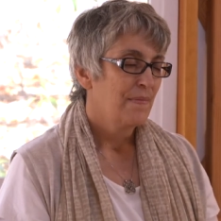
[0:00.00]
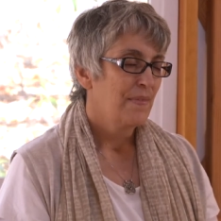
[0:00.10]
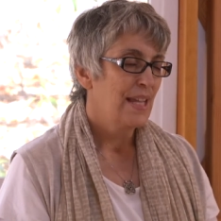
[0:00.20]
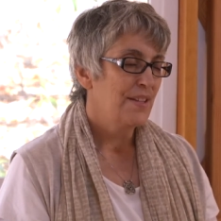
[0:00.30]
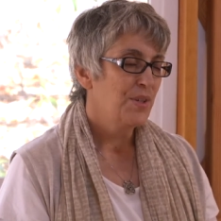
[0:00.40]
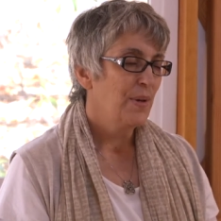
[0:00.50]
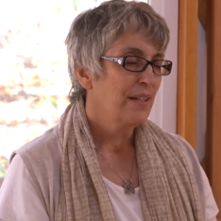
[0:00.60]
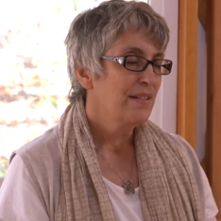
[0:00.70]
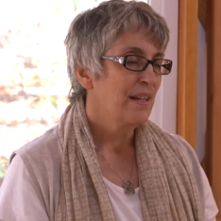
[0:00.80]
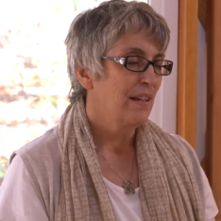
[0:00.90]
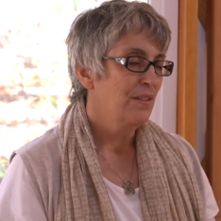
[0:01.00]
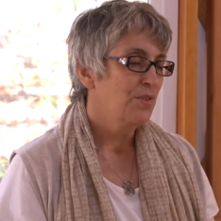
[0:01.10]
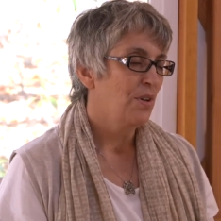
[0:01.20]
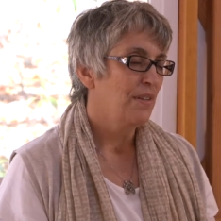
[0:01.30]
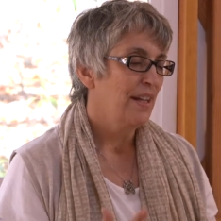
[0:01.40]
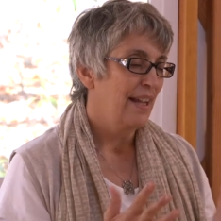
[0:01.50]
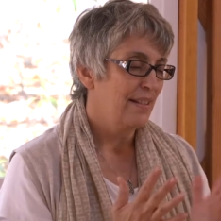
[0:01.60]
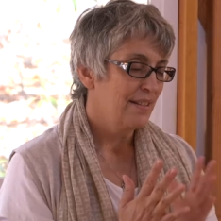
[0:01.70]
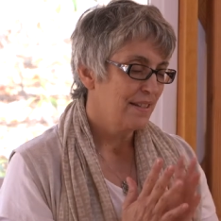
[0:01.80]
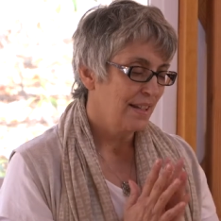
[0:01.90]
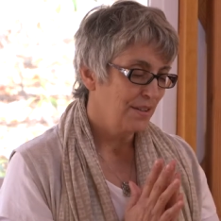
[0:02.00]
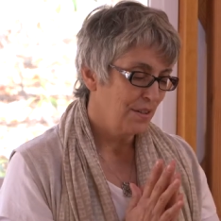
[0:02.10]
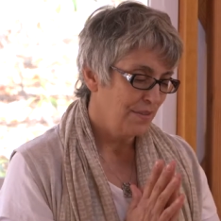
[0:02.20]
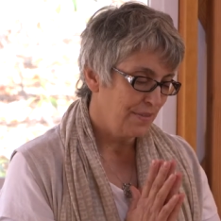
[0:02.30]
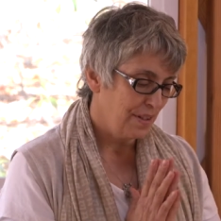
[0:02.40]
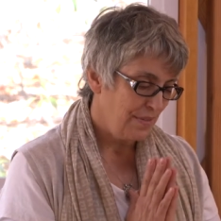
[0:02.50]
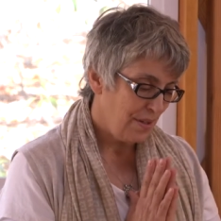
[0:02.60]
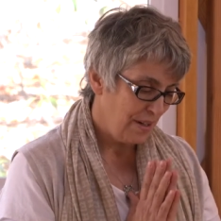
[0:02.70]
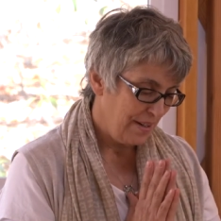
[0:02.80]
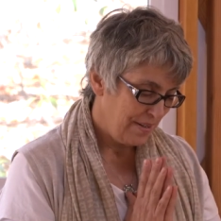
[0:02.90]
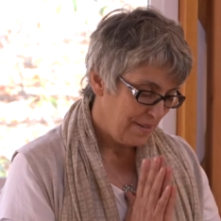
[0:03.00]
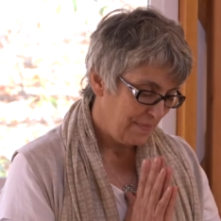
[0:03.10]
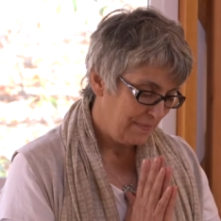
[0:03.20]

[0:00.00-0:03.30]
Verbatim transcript: And as you exhale, draw the hands together in front of the heart.